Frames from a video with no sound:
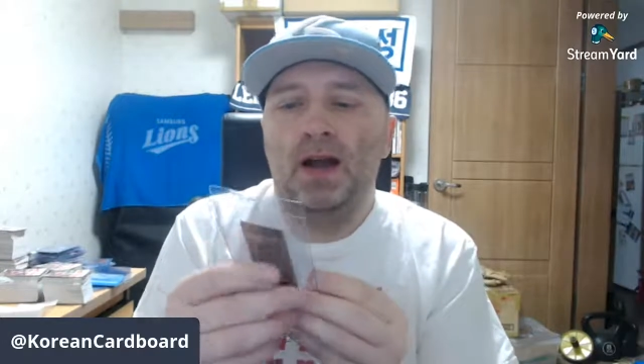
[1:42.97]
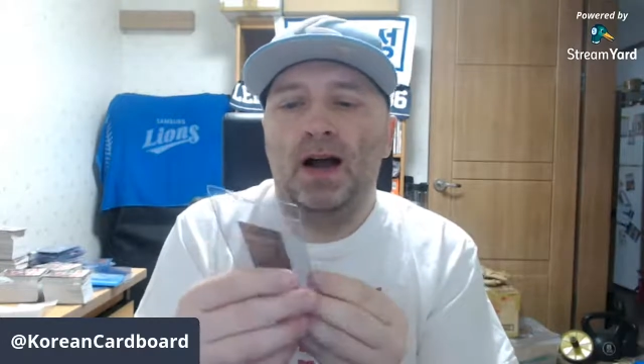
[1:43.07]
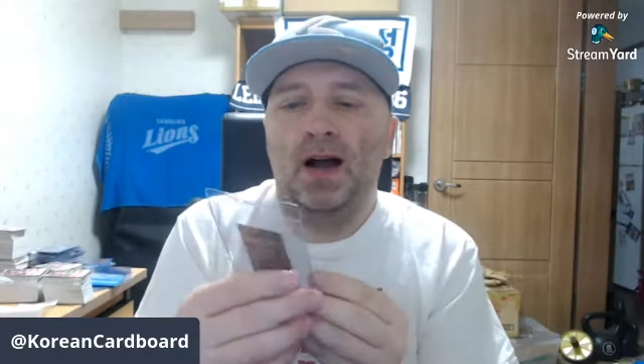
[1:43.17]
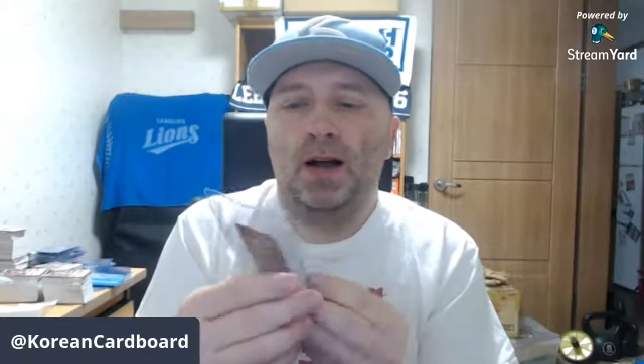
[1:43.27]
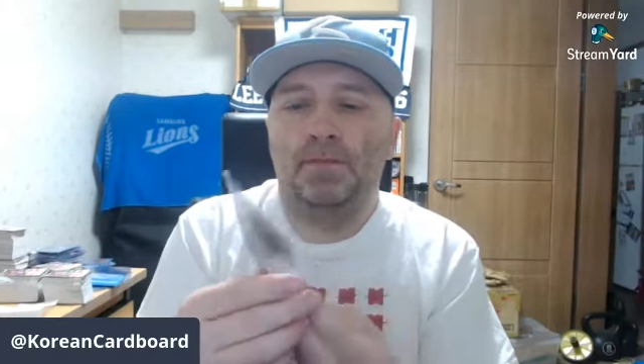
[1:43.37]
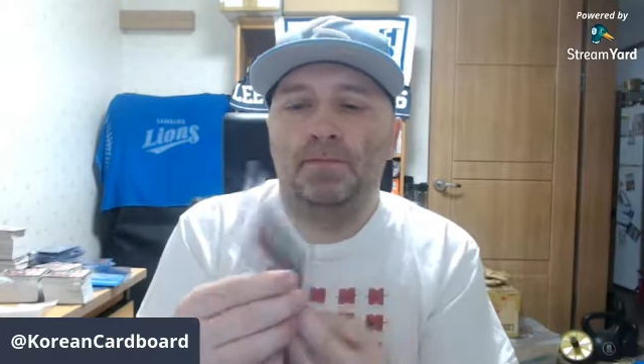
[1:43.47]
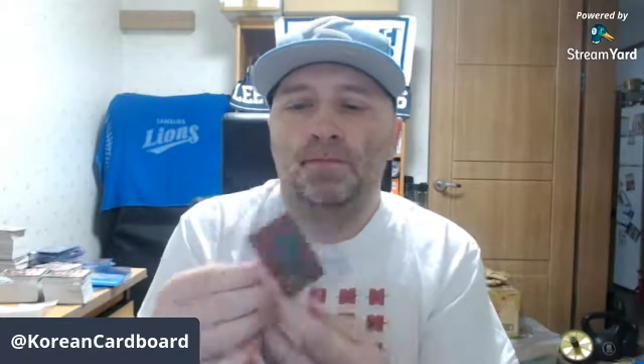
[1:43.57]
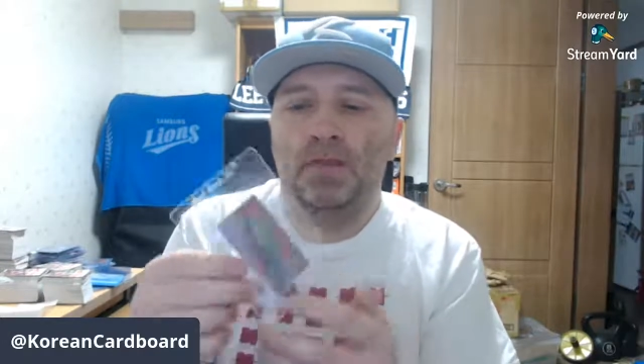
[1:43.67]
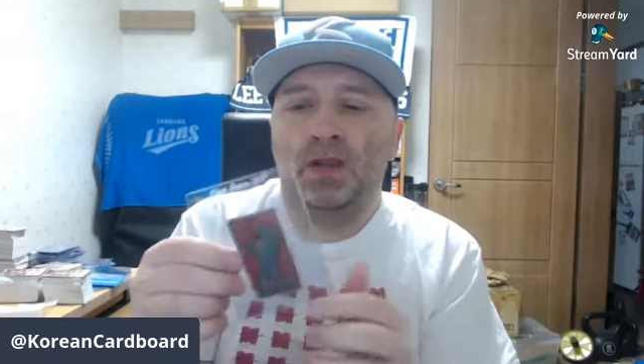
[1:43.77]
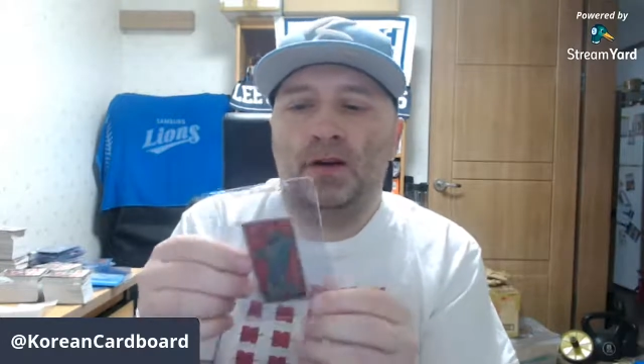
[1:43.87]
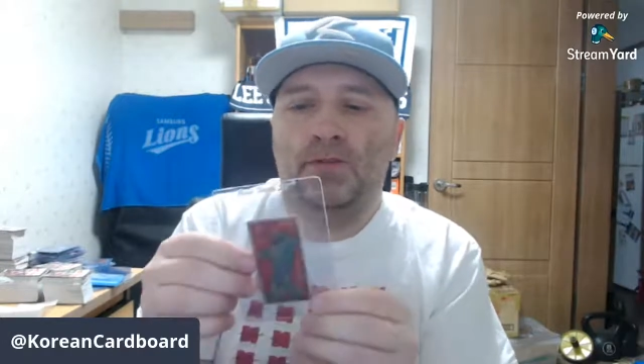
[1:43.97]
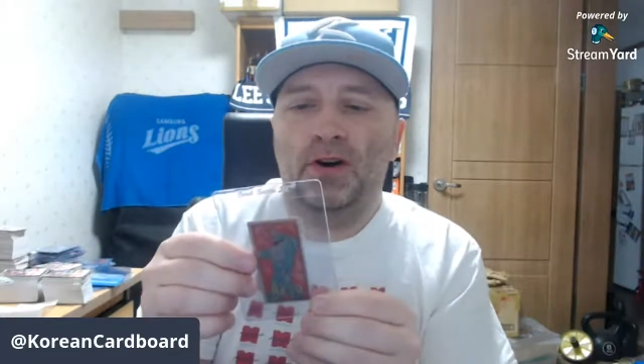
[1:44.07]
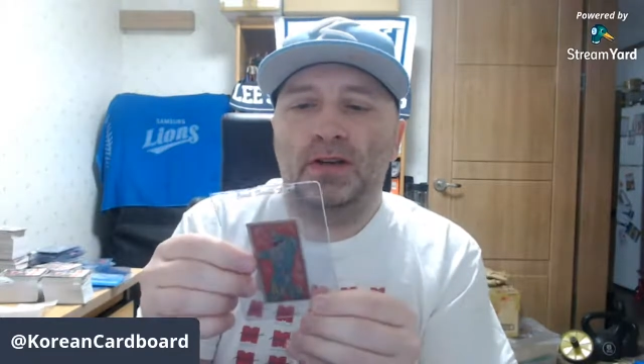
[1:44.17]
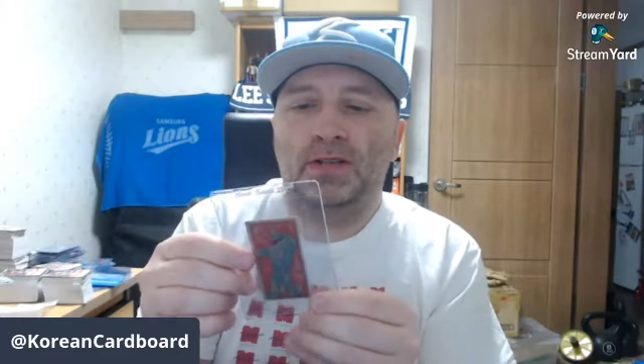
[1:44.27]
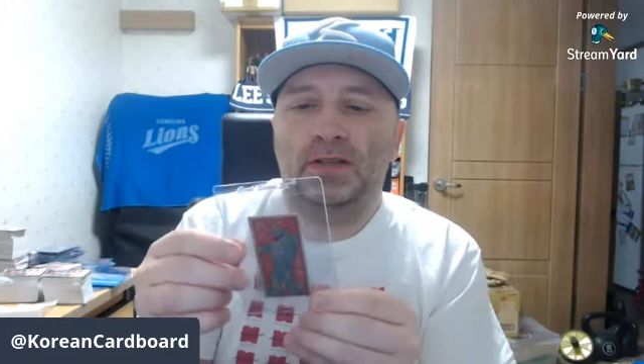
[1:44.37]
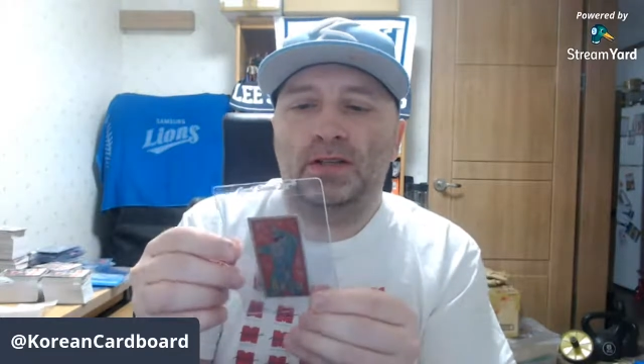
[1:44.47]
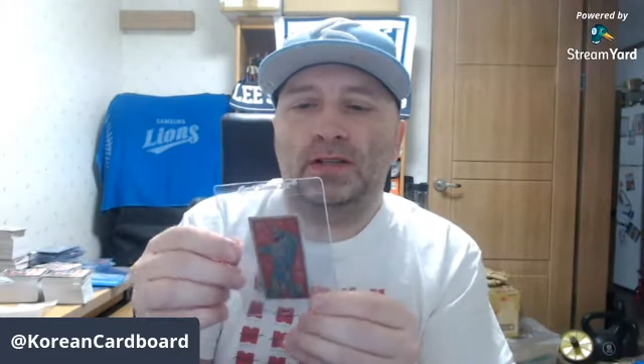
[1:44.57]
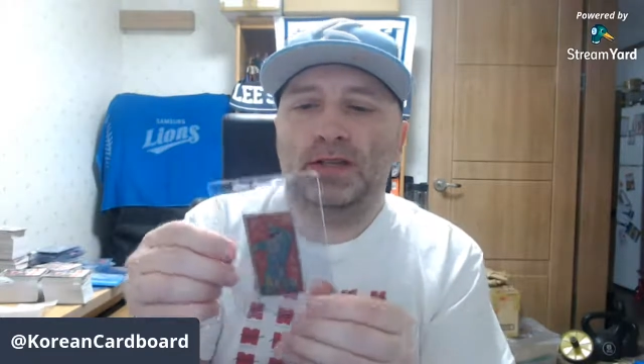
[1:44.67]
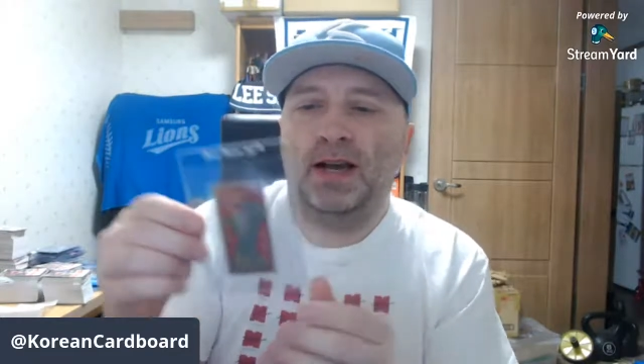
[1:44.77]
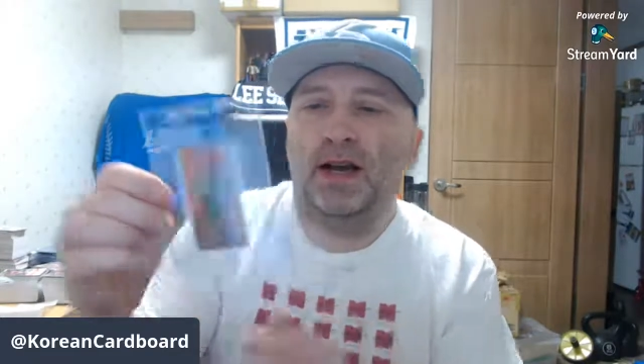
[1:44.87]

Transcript: for instance,